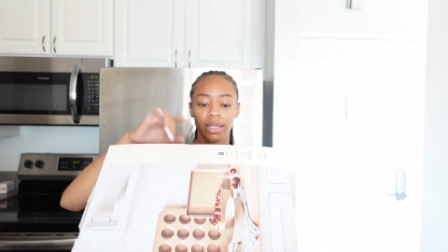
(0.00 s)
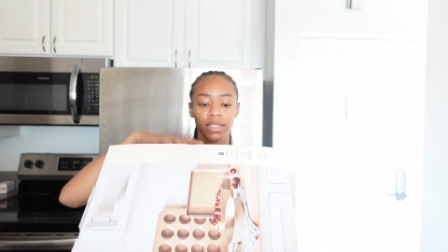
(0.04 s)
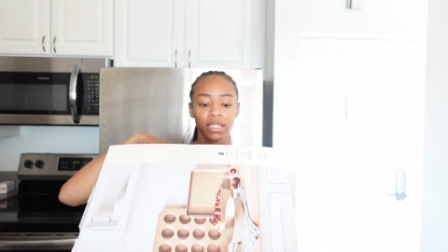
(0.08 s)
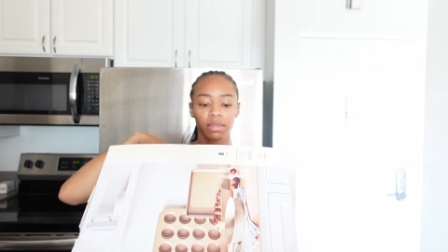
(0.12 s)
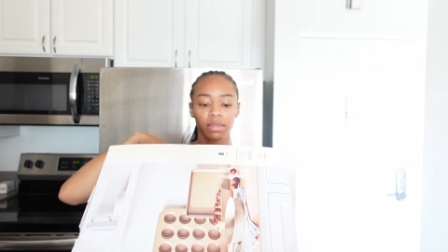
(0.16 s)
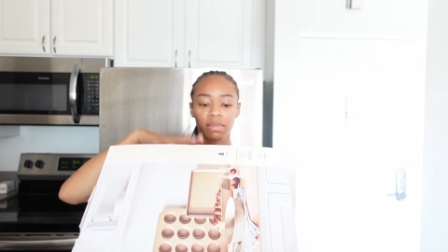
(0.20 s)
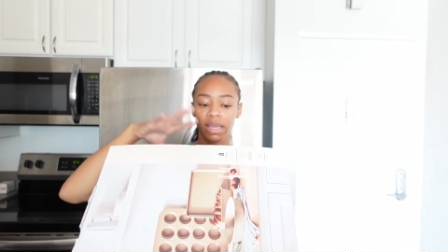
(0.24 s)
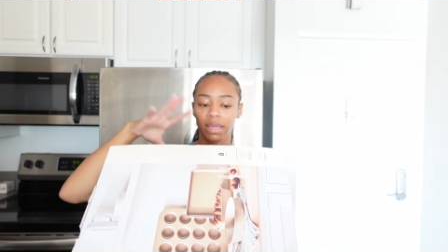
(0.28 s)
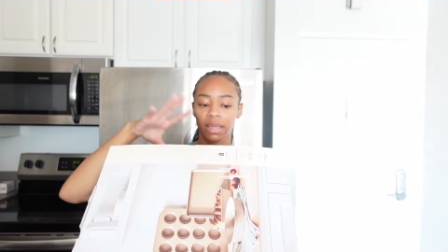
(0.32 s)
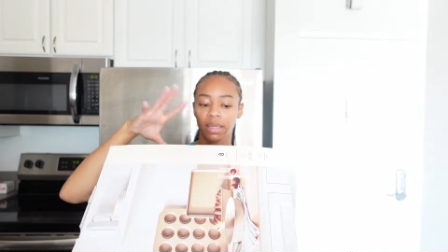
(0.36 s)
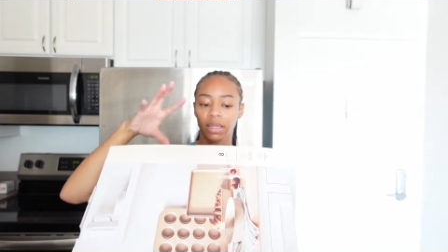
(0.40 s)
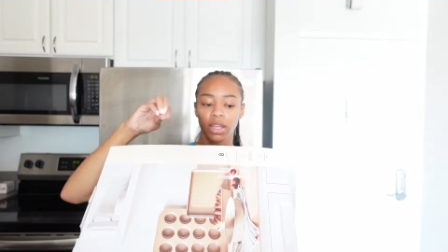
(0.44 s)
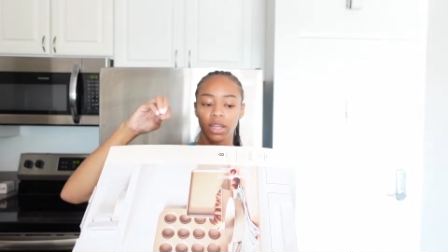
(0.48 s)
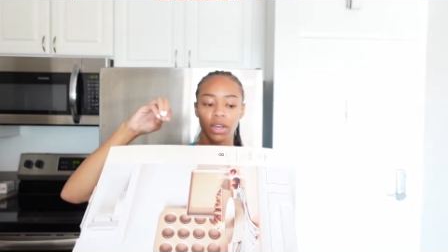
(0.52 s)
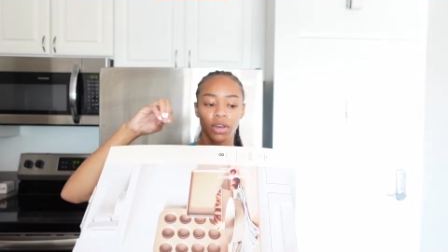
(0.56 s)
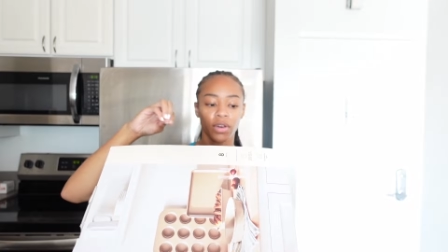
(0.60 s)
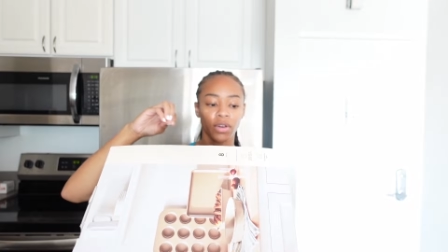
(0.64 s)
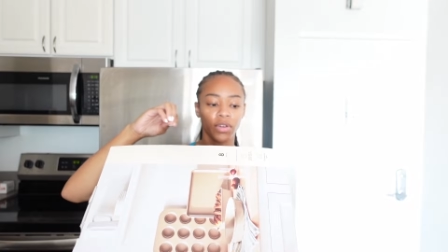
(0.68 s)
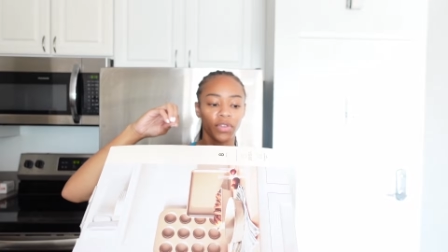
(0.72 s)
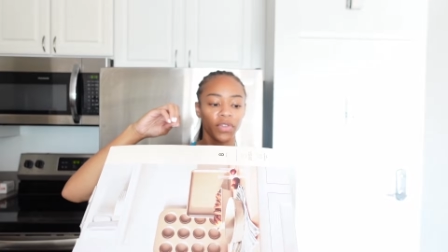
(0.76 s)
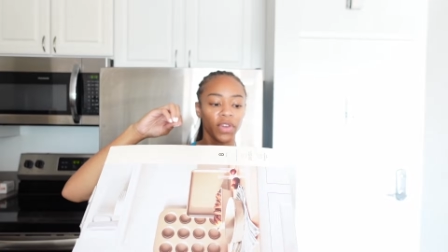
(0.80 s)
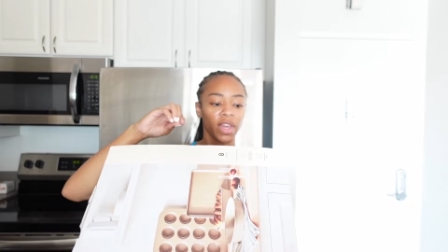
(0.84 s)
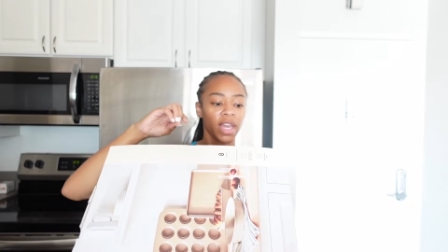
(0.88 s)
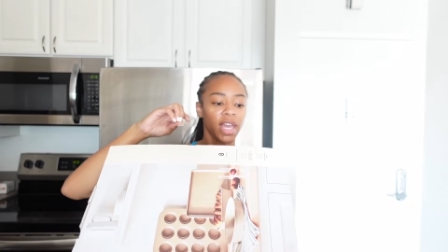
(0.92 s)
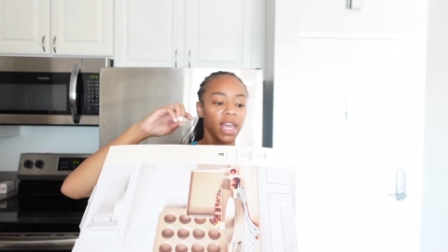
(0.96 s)
to make a
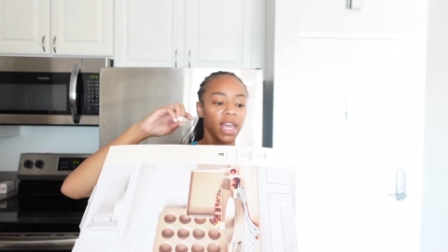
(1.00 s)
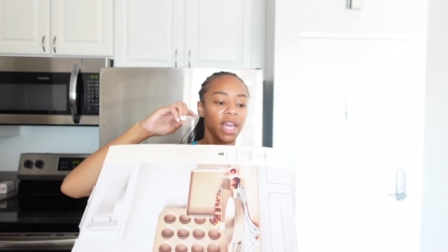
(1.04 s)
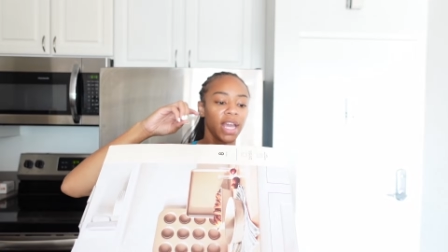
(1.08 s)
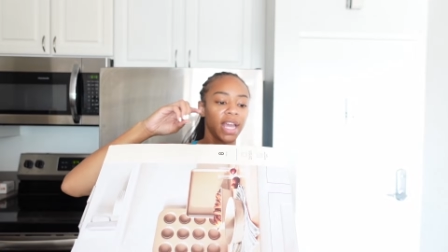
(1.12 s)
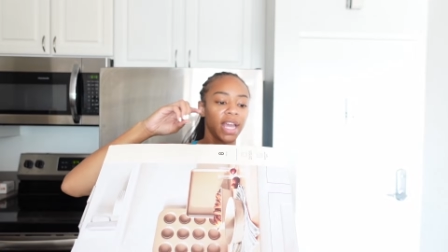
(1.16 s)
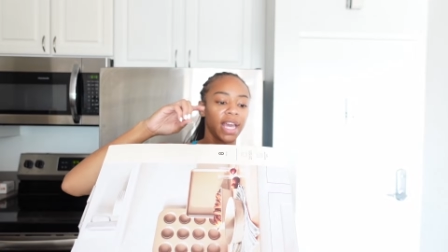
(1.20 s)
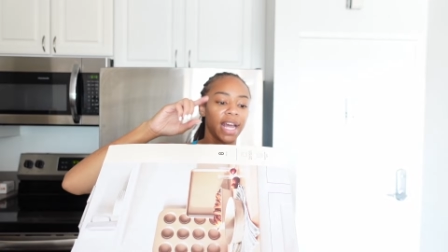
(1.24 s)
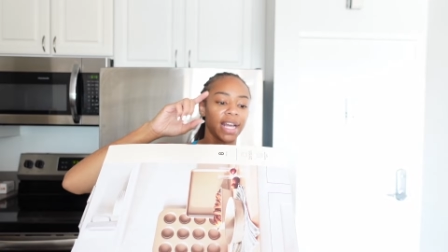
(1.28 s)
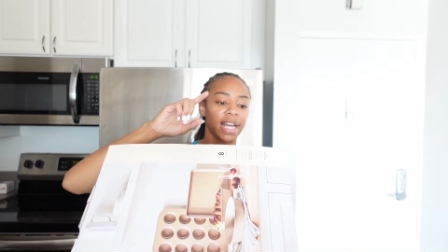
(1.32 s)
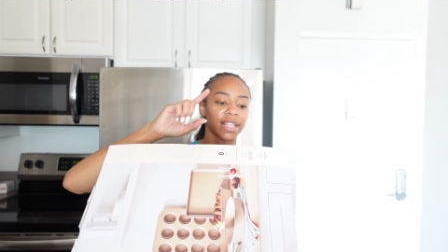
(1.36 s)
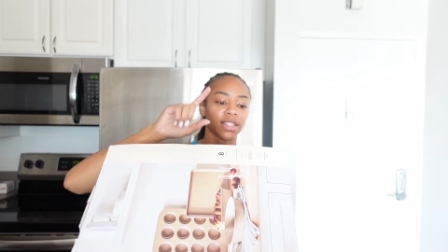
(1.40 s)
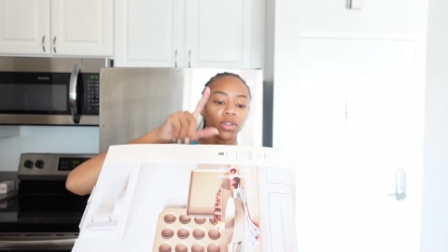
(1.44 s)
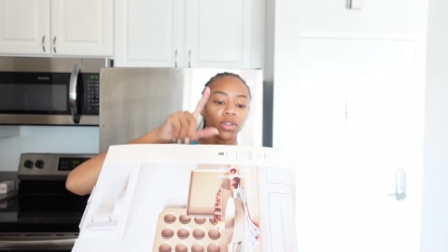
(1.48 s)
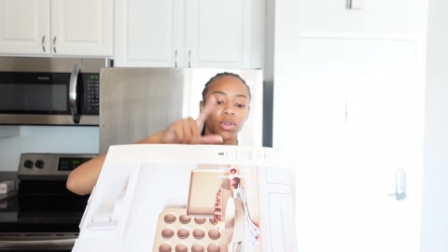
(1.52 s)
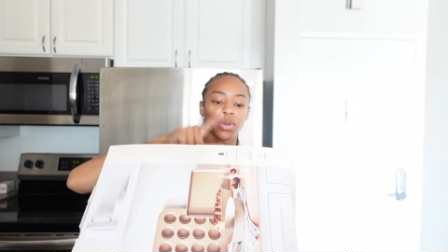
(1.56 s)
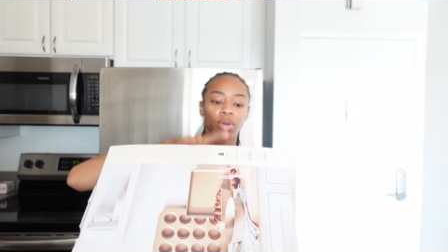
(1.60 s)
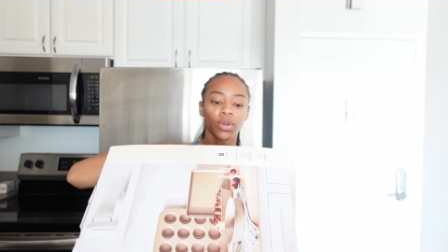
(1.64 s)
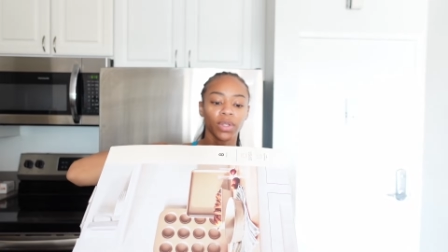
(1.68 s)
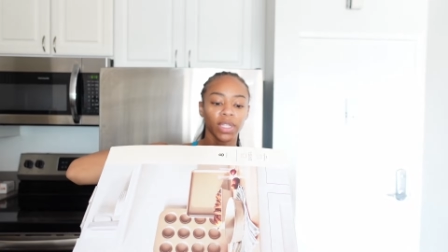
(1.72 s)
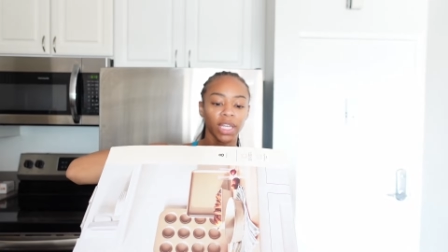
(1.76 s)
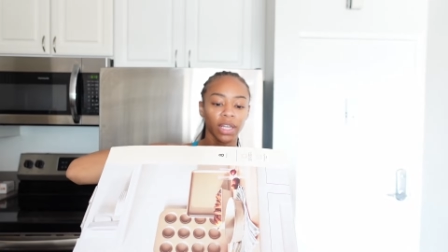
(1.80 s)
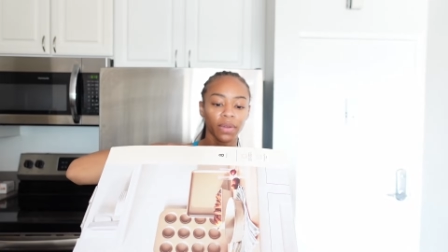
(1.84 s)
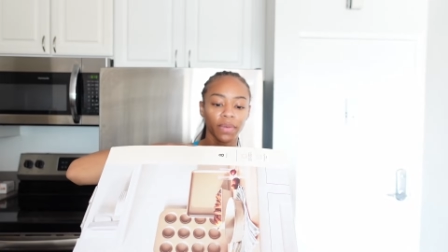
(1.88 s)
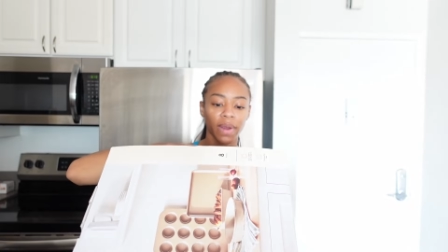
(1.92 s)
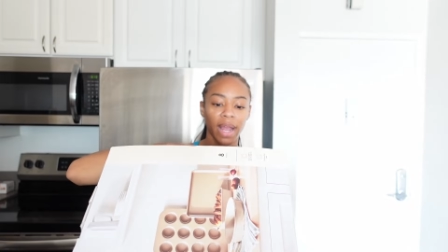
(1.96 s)
loaf, it has a
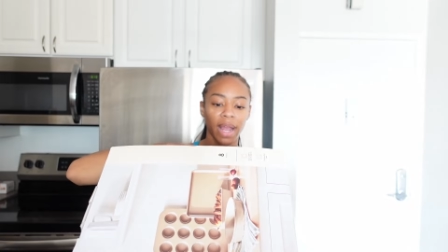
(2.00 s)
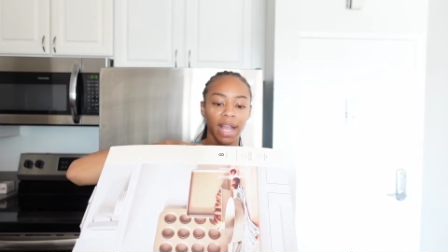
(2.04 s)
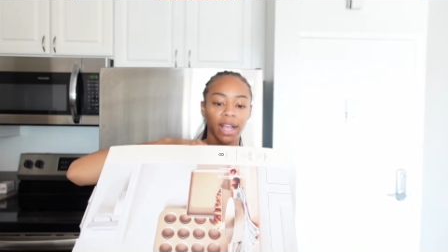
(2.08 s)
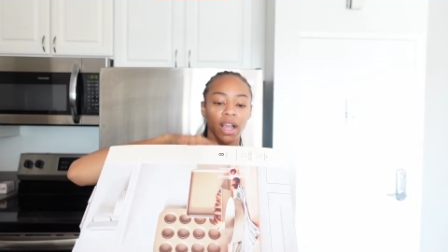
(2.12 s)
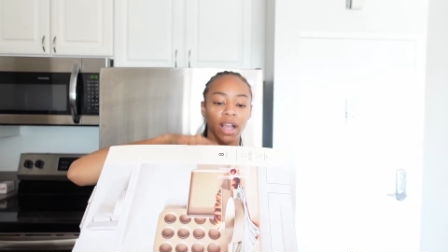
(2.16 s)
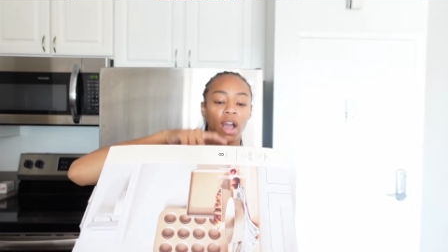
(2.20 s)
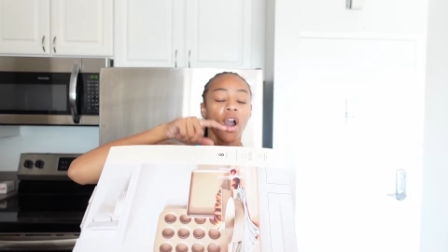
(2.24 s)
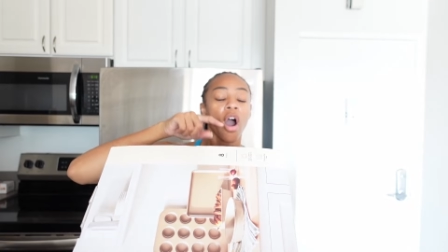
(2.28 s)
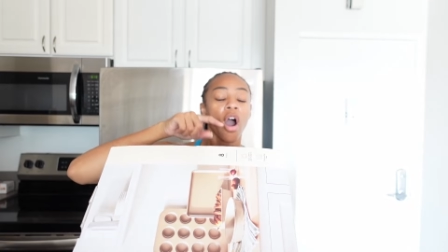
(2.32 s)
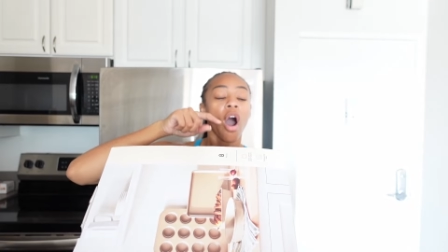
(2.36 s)
cooling rack.